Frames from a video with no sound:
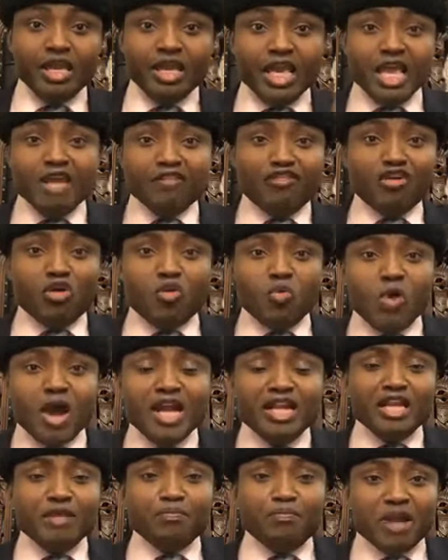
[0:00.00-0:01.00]
even
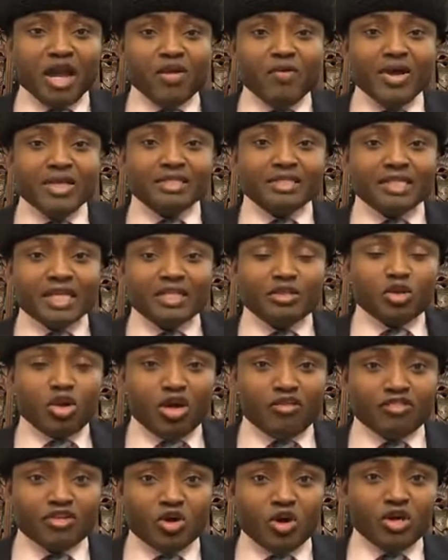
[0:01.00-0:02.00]
when the Benue State
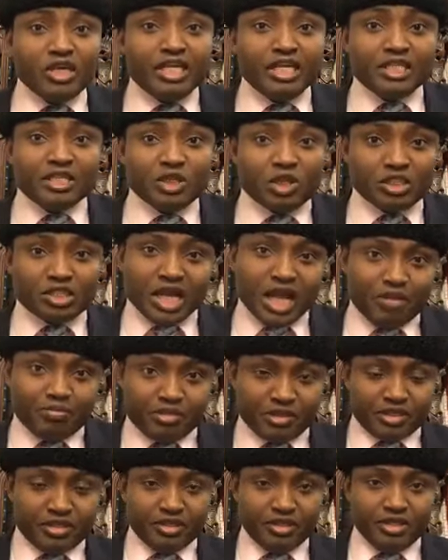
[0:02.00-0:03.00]
governor is not
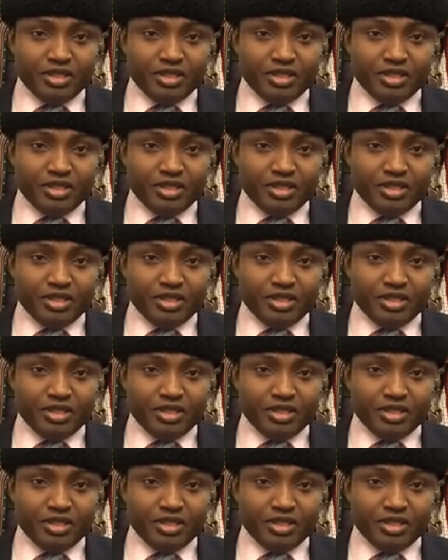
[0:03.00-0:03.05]
happy